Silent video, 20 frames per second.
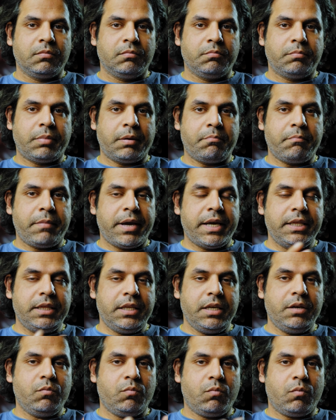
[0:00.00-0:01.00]
But
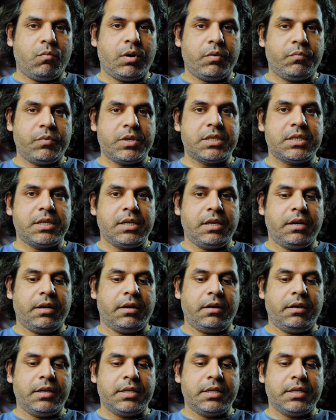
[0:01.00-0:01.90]
mainly, what we see here